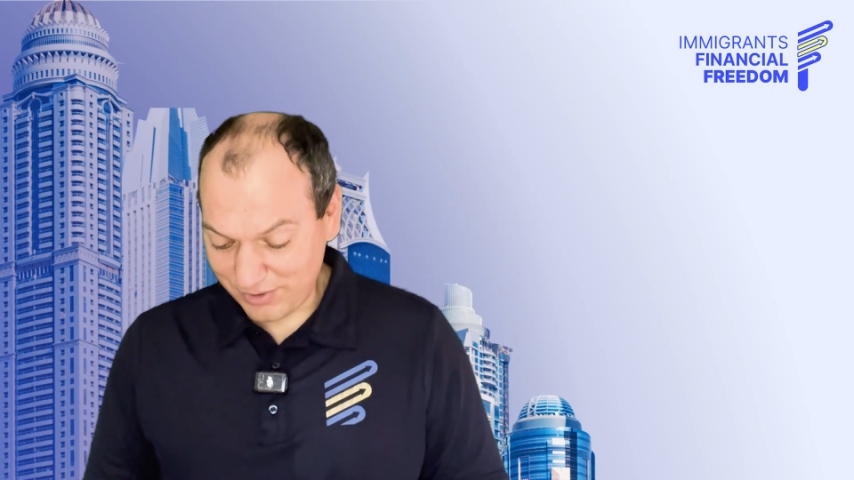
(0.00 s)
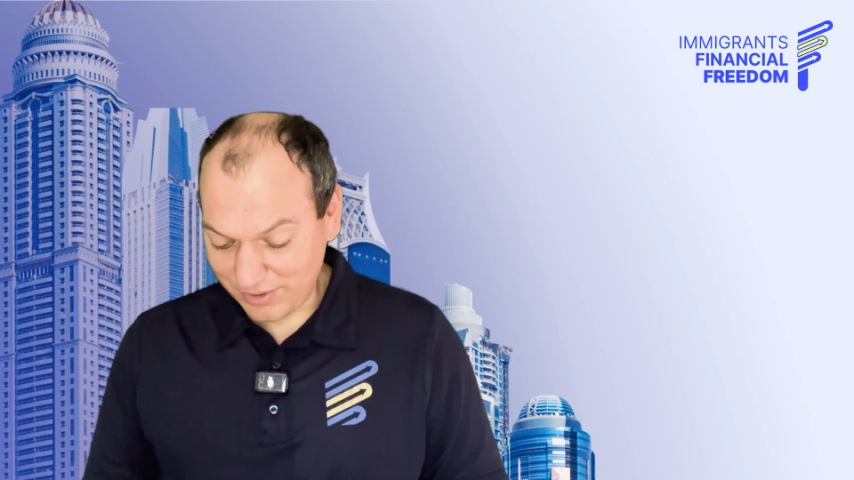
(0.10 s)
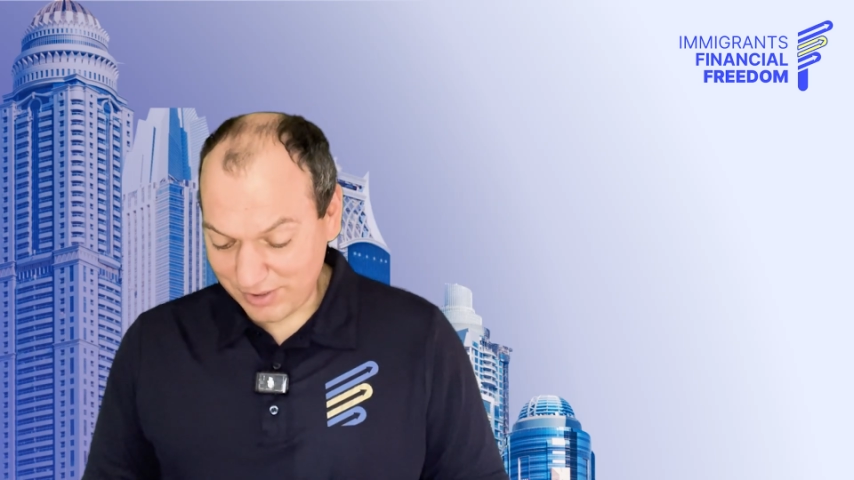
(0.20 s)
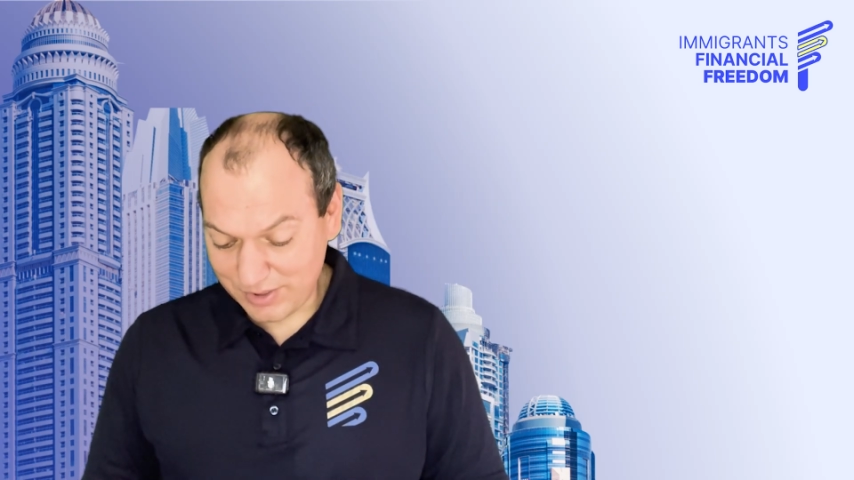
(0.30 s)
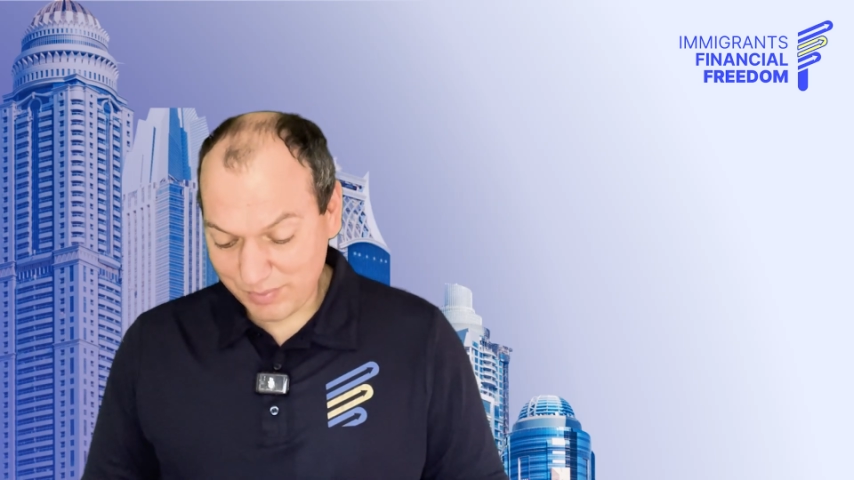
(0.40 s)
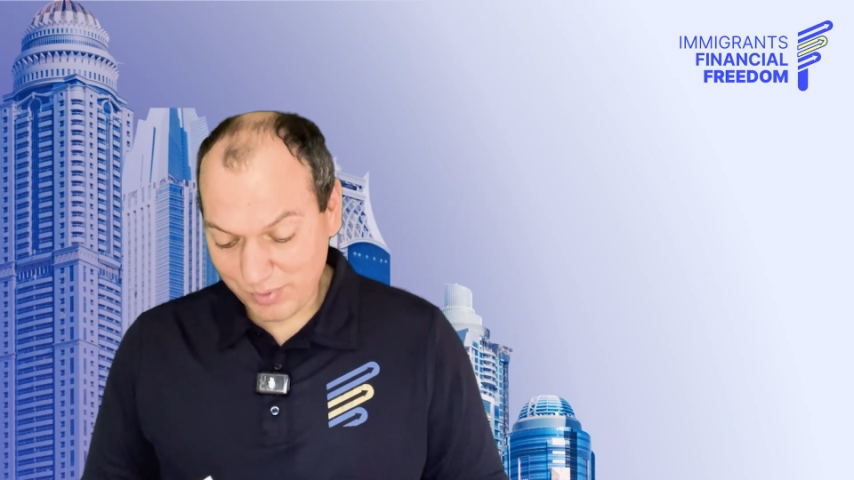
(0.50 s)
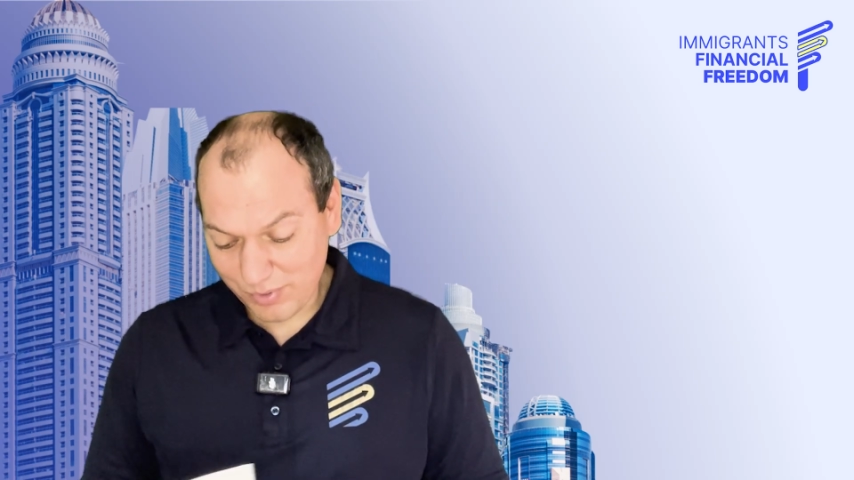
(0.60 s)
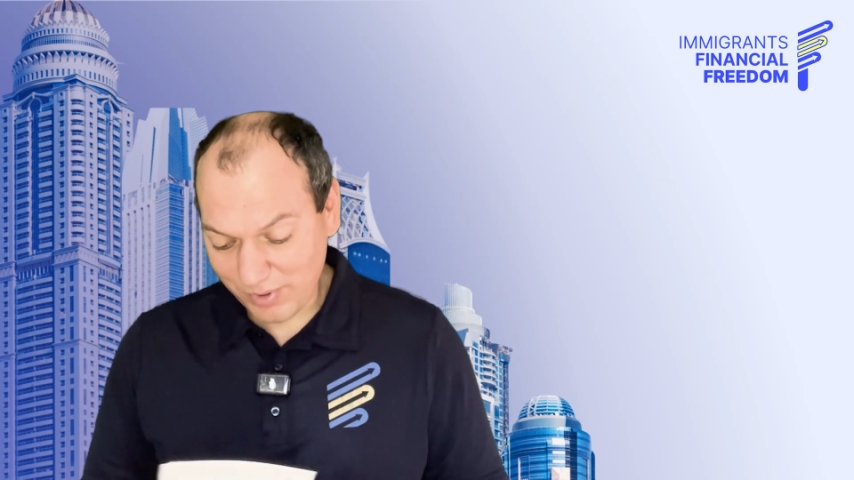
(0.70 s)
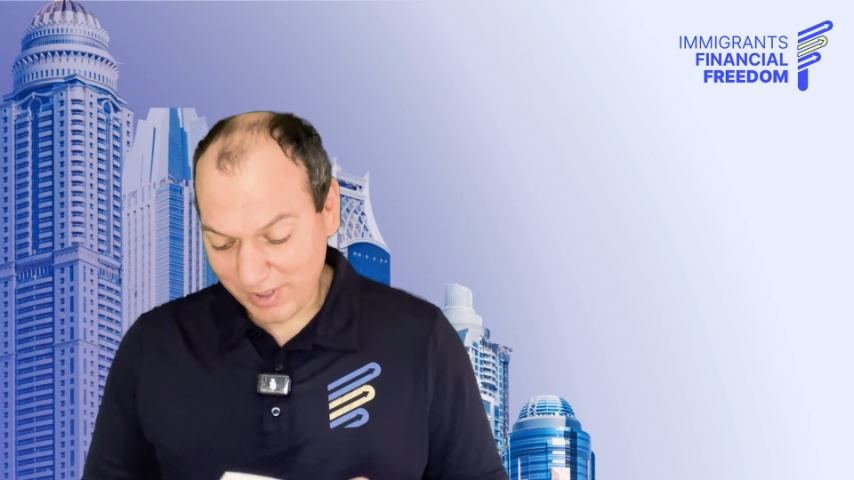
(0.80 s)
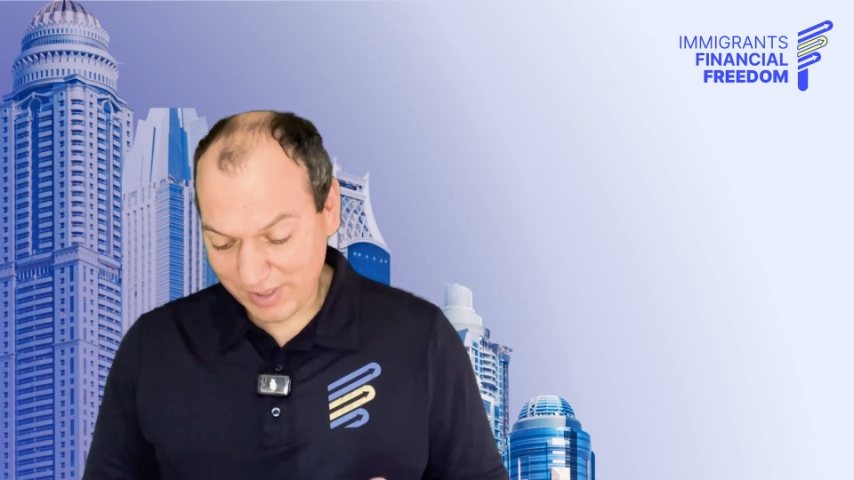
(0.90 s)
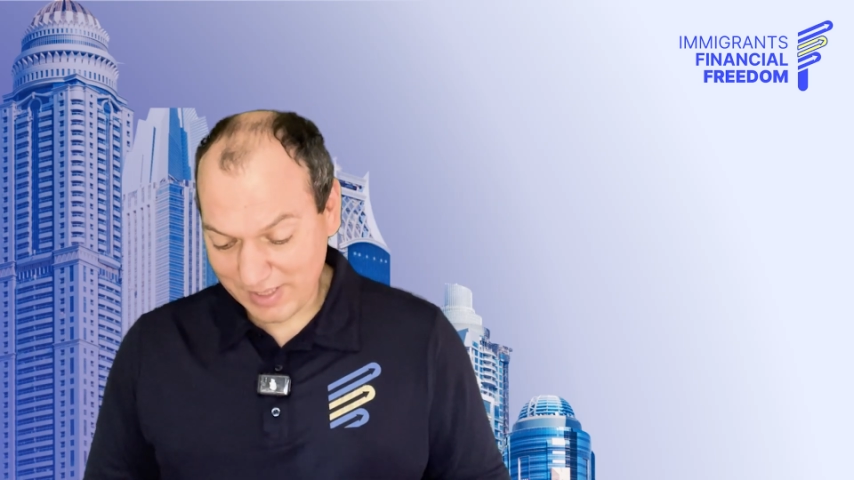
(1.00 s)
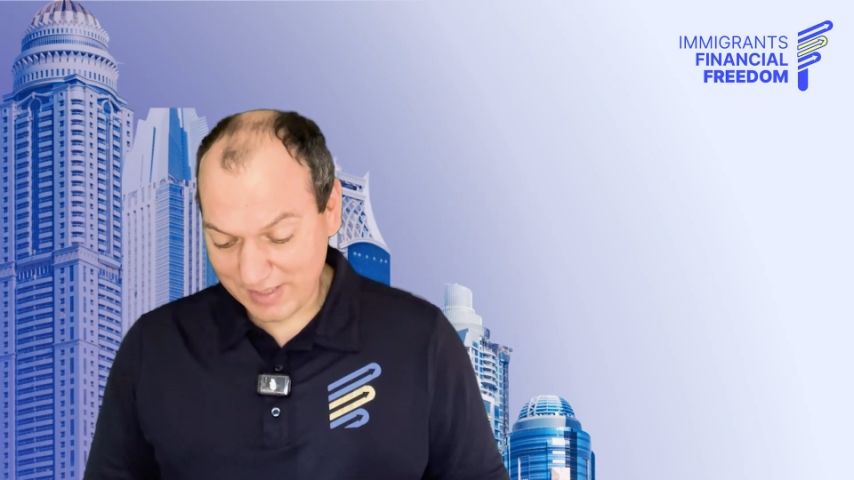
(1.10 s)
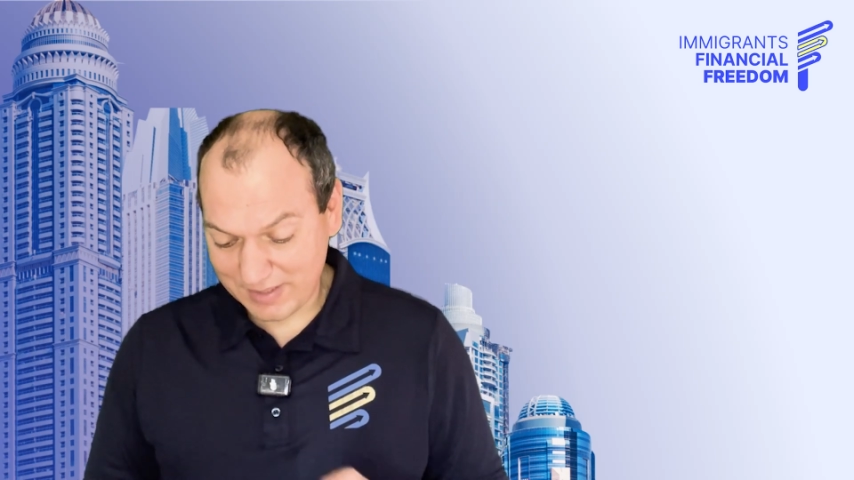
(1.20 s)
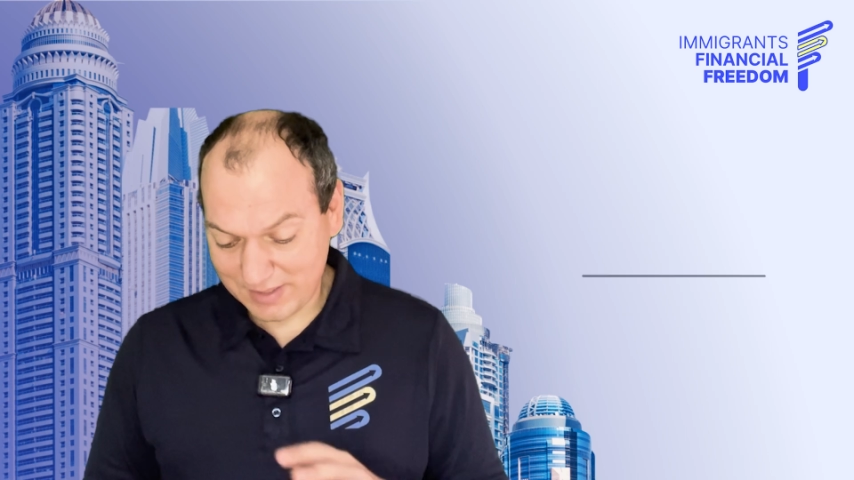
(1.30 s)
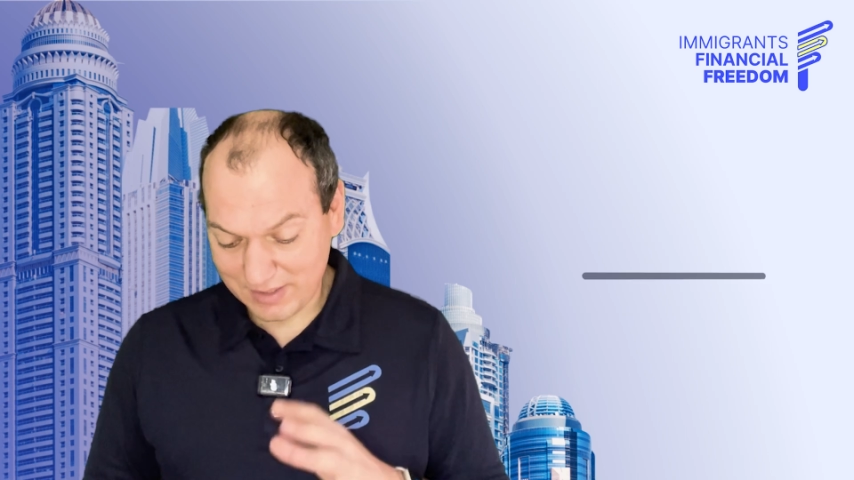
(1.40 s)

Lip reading: to this book that